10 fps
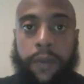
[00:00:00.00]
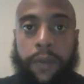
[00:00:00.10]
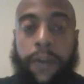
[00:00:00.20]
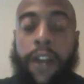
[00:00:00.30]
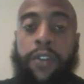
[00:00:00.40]

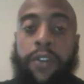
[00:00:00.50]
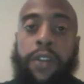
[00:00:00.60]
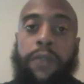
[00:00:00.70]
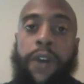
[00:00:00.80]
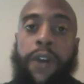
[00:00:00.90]
follow
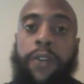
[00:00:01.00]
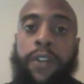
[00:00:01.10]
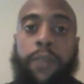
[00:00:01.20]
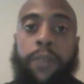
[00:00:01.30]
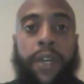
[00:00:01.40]

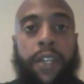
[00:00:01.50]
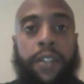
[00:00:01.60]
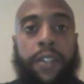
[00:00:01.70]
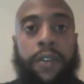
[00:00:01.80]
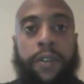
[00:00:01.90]
the
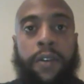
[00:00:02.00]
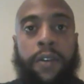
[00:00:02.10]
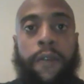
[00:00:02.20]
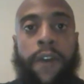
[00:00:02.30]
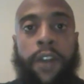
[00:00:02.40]
commands,
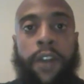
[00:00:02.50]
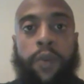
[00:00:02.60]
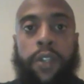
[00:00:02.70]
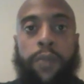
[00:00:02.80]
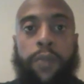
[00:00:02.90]
follow
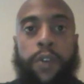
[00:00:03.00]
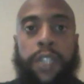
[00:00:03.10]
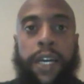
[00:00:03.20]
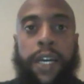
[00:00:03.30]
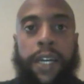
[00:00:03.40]
what the
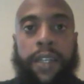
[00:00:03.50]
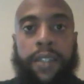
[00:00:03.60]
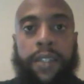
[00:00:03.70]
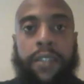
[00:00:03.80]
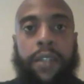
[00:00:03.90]
Most High
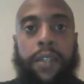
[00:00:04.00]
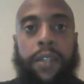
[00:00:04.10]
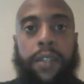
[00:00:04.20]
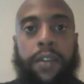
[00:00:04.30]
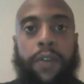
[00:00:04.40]

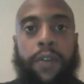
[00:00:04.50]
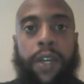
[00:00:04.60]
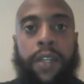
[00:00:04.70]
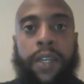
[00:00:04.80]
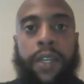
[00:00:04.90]
said. All
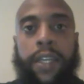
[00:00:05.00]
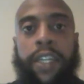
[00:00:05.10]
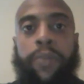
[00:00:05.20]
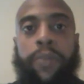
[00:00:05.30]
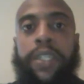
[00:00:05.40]
right.
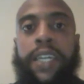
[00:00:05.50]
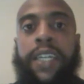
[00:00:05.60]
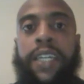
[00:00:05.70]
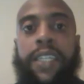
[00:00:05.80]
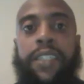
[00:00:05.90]
In the
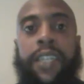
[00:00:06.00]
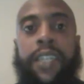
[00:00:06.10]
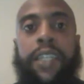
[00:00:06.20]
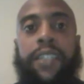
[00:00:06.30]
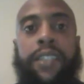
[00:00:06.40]
beginning, He
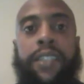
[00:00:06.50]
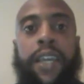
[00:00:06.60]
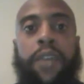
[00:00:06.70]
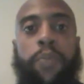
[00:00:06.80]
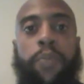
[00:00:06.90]
set this
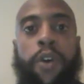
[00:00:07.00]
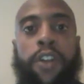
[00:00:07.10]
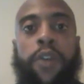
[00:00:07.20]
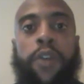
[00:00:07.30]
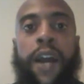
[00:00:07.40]
day
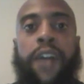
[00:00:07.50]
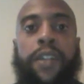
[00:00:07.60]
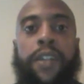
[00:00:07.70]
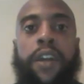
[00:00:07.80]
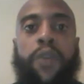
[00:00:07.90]
apart. So how
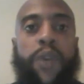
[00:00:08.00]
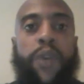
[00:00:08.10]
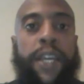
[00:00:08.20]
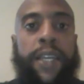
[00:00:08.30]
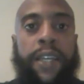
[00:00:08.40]
dare
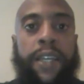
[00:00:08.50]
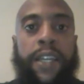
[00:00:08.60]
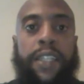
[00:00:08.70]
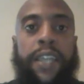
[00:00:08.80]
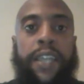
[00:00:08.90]
we
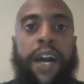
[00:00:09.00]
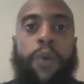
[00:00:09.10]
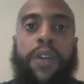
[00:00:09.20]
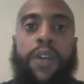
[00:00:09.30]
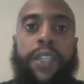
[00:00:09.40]

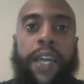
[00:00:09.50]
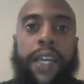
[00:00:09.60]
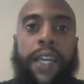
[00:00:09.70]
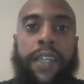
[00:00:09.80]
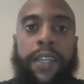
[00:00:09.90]
decide what
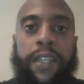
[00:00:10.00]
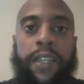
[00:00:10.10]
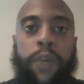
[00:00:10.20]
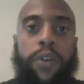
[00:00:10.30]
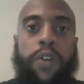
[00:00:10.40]
day
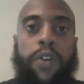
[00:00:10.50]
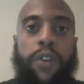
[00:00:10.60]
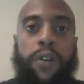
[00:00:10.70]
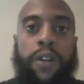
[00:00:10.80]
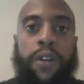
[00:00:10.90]
that we're
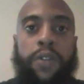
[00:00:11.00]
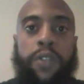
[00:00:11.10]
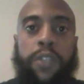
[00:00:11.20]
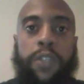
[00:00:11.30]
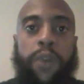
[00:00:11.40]
gonna do
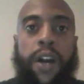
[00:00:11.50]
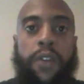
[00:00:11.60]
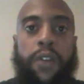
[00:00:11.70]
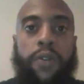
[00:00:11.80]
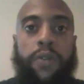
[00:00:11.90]
the
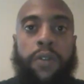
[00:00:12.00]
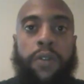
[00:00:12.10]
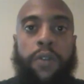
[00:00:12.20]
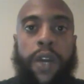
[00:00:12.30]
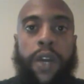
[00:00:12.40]
Shabbat on?
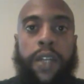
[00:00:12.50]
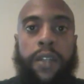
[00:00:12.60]
All right.